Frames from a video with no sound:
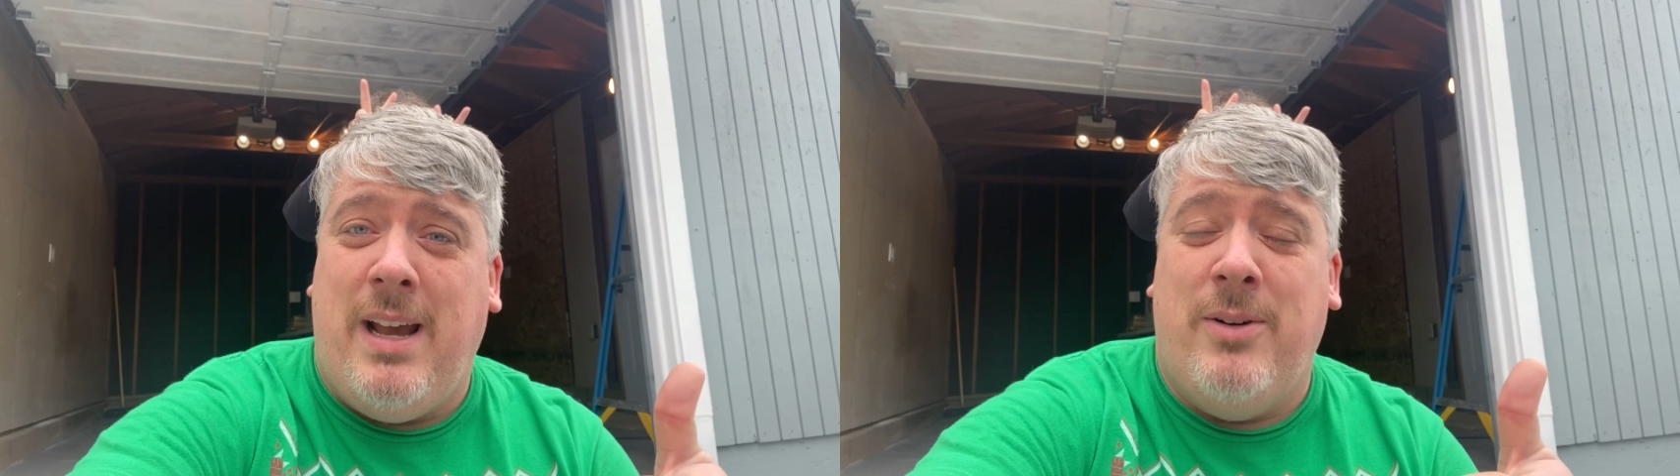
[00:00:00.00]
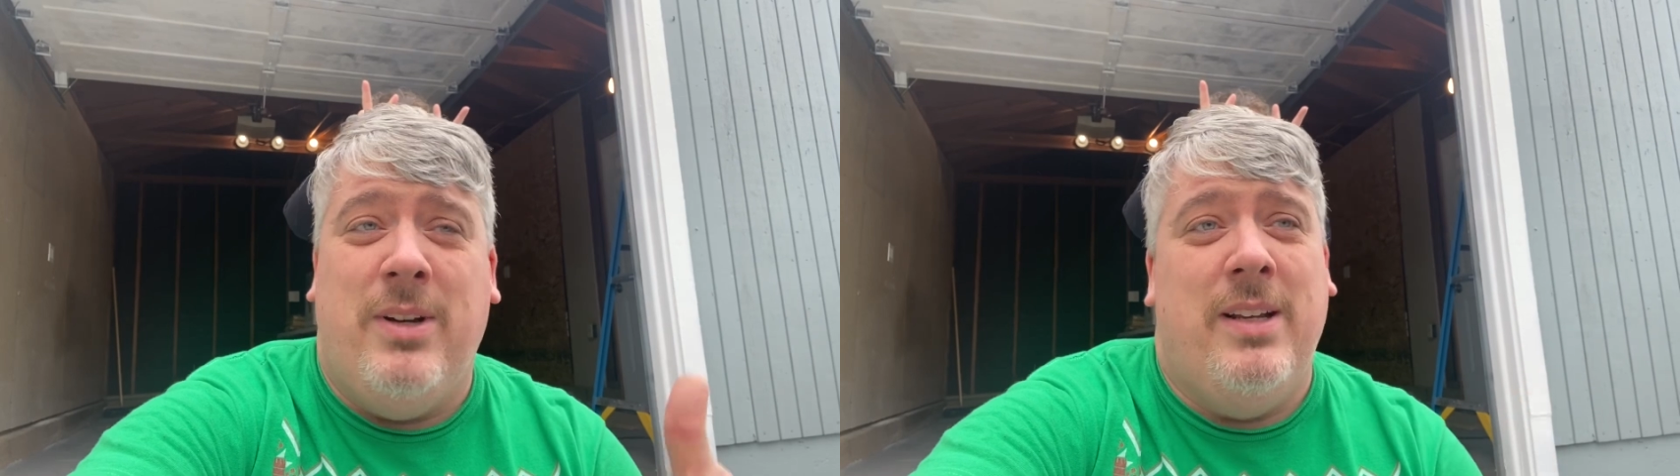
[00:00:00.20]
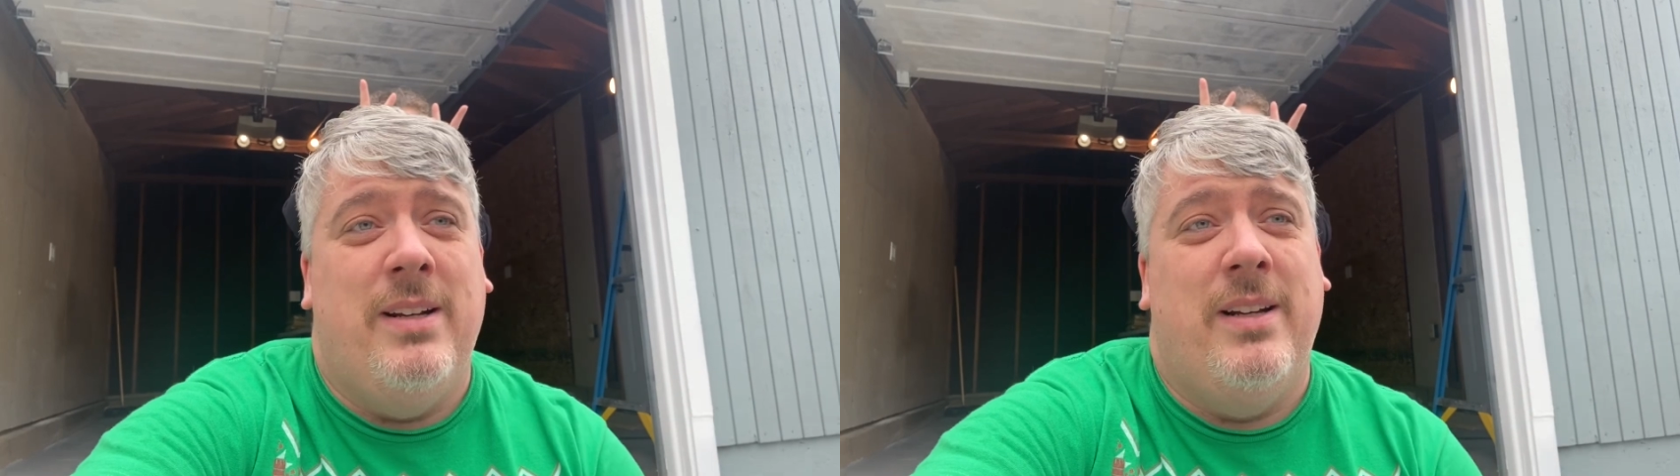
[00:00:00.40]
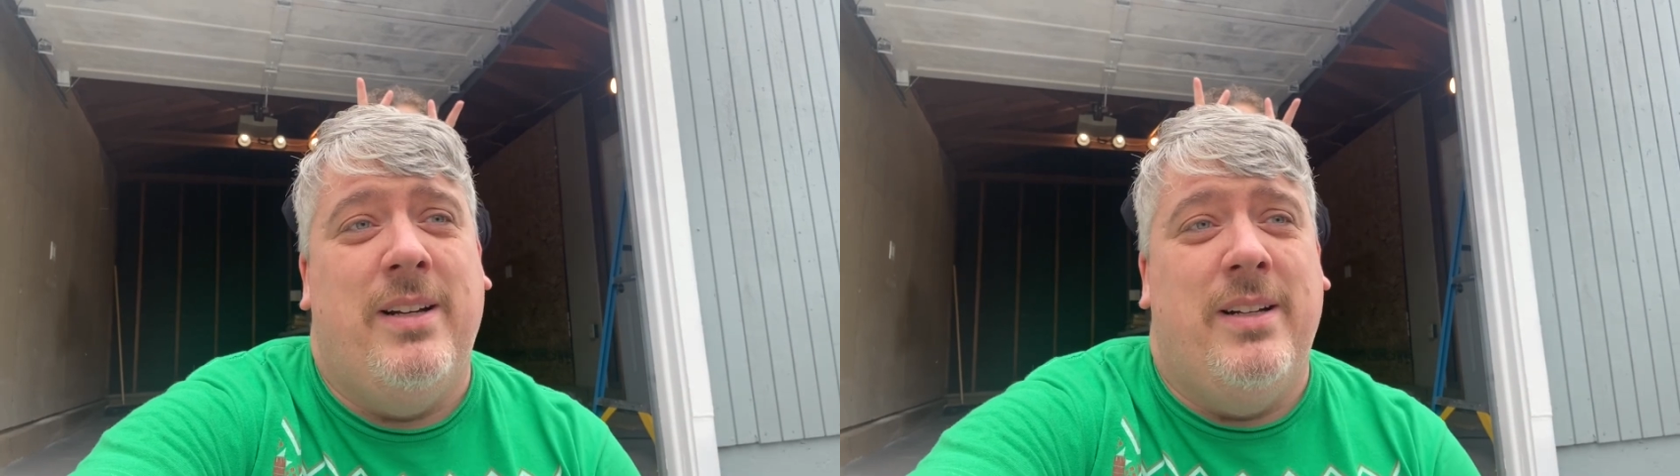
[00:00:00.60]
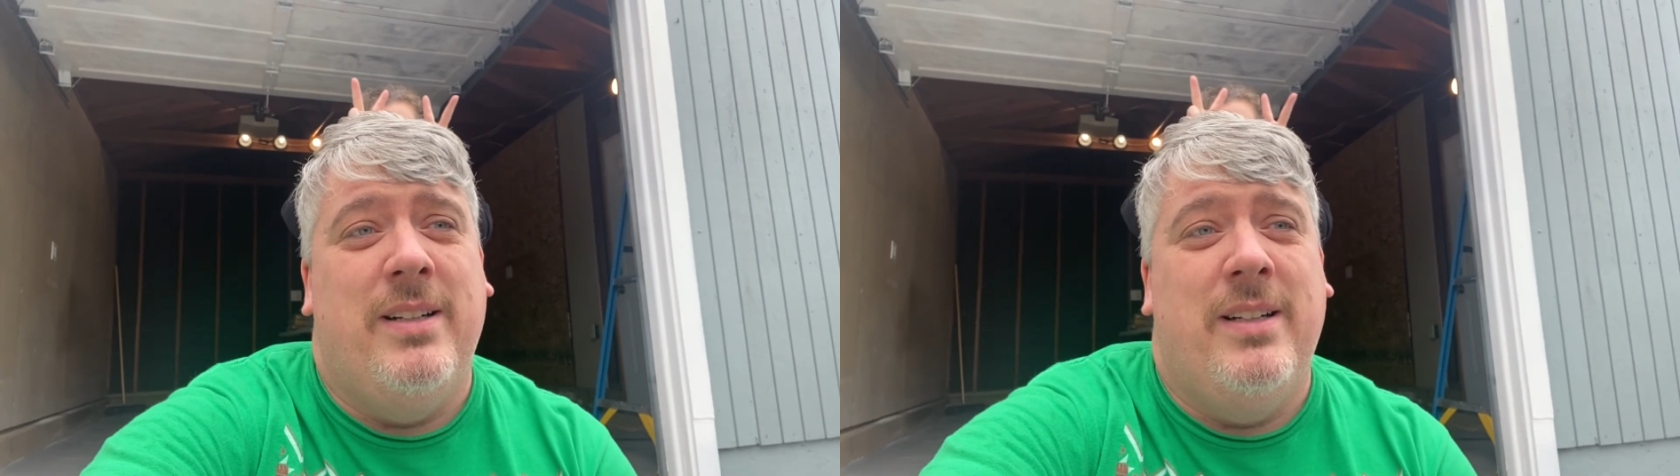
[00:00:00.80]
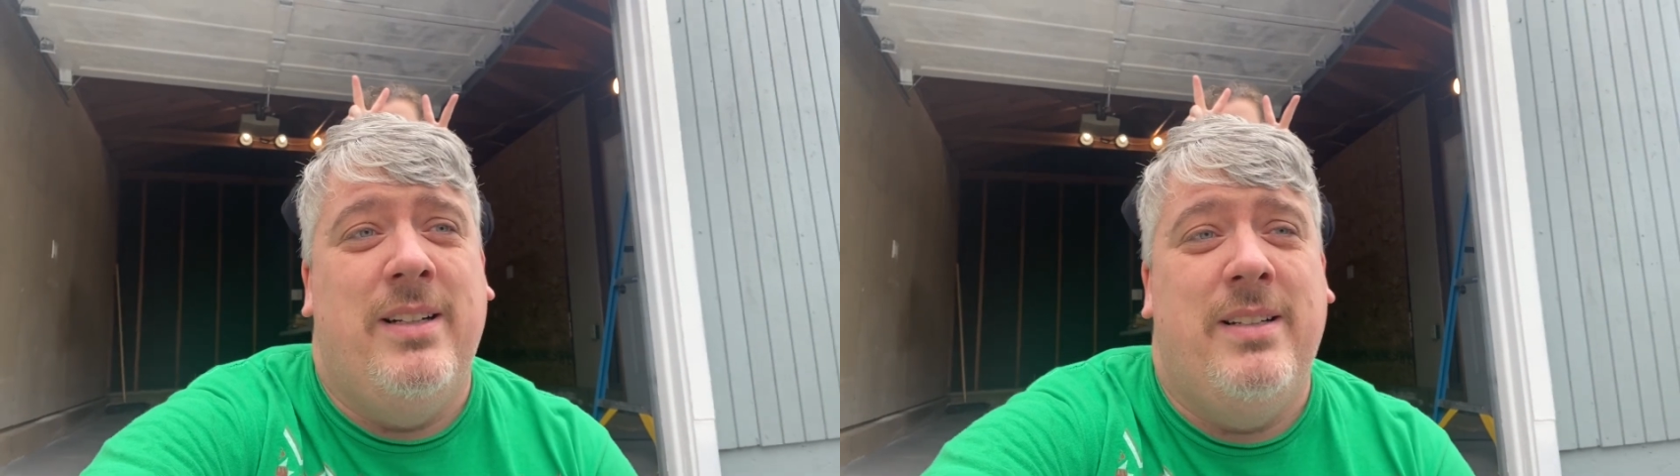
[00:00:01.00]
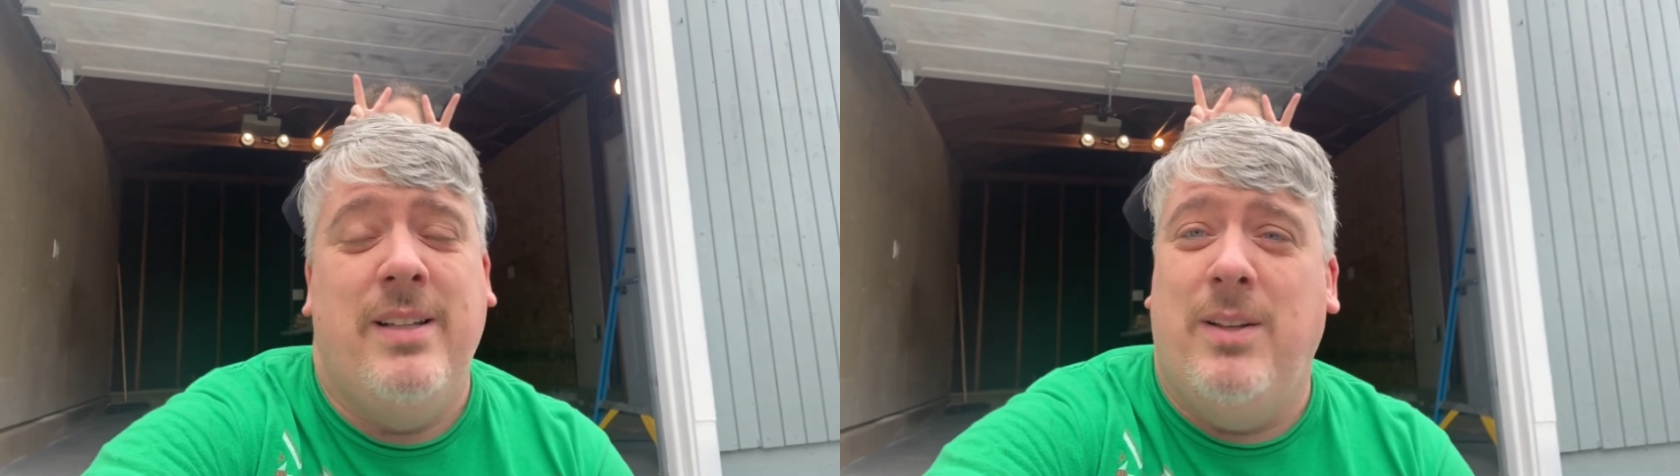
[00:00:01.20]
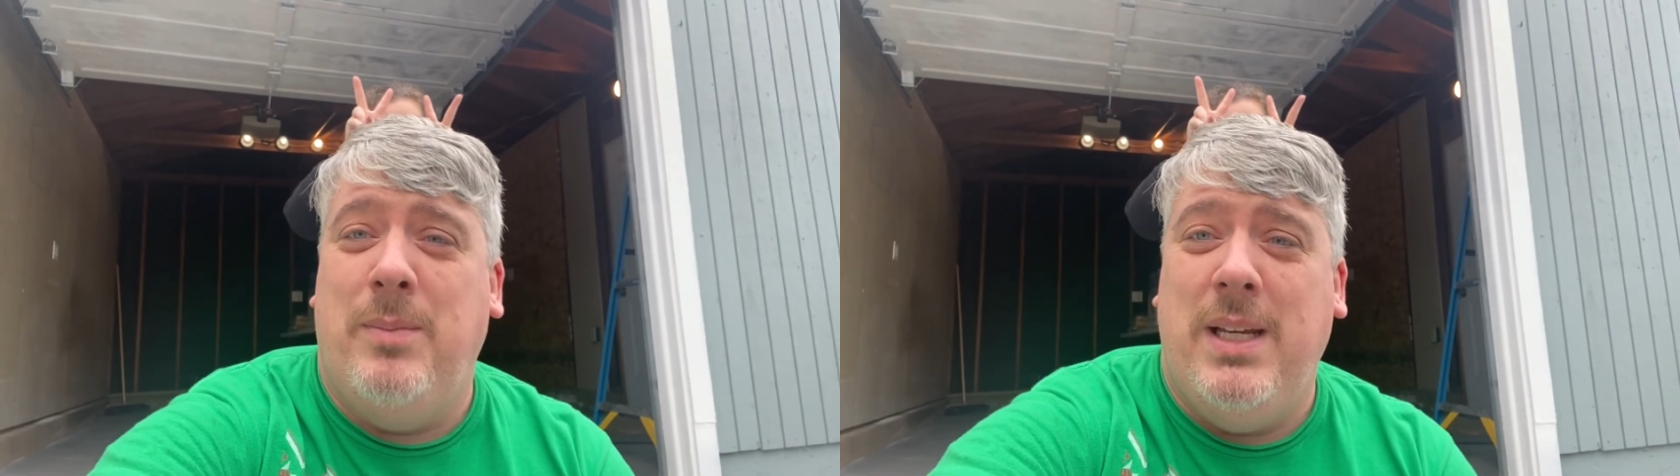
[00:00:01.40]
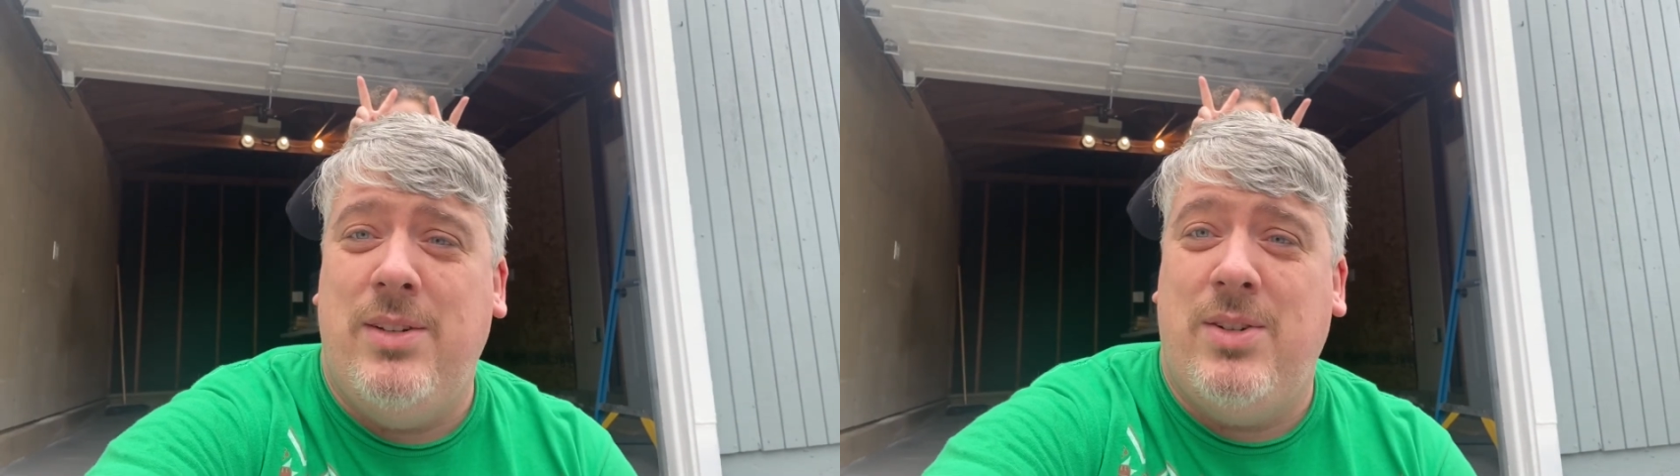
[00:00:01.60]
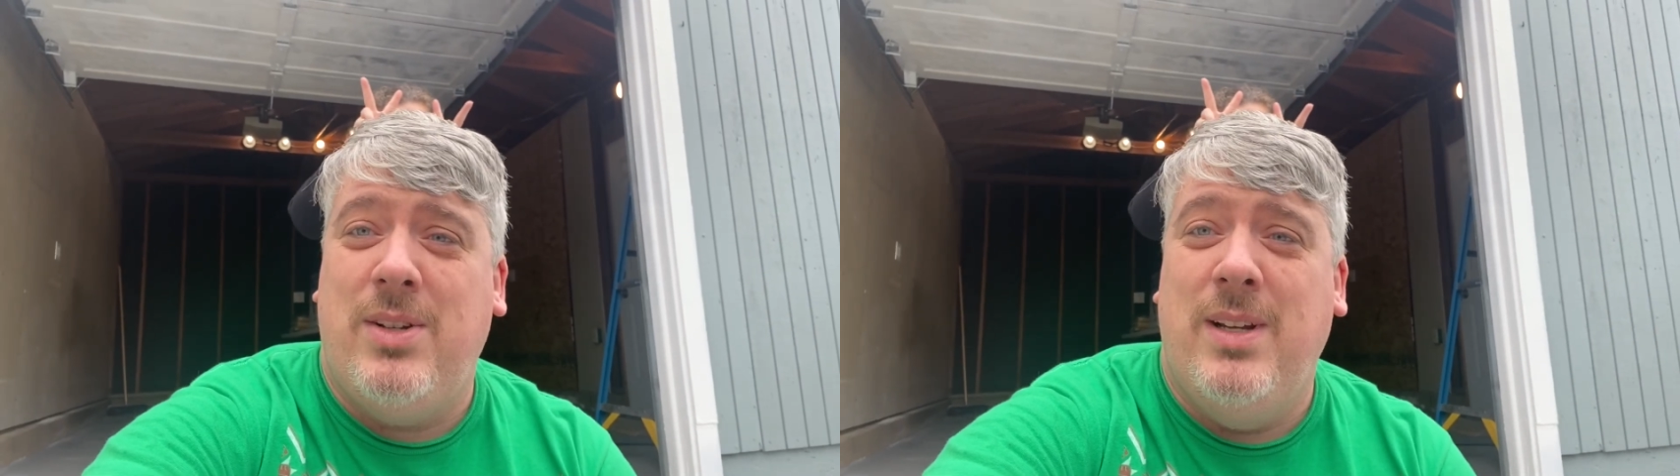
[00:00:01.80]
out in uh, Dillon
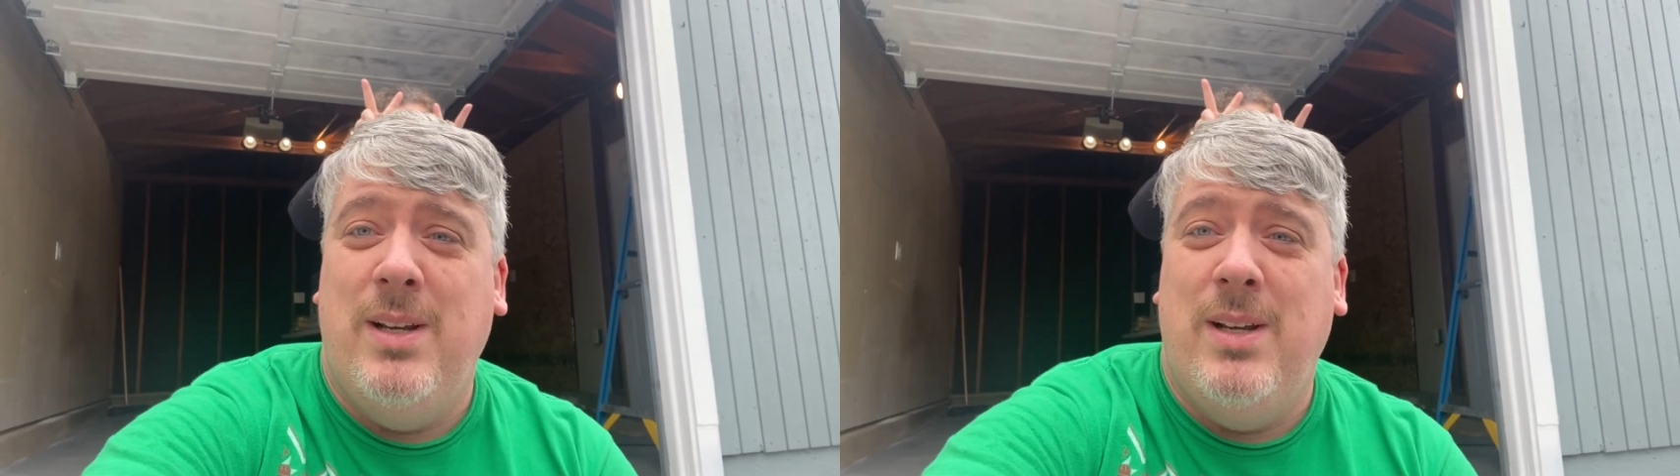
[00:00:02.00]
Beach.